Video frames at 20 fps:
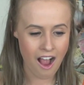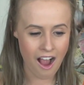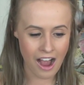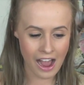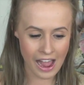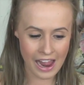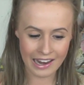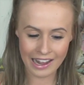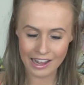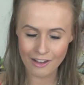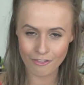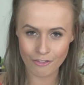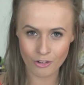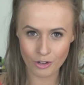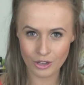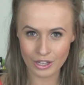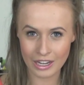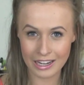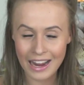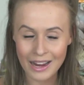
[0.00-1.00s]
I have
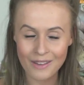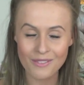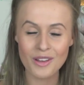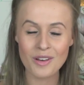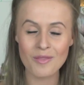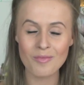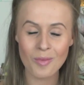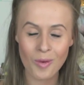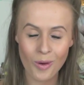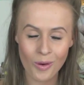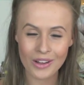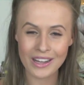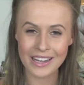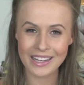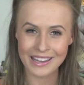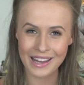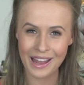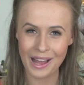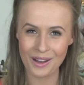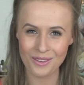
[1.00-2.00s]
fallen even more in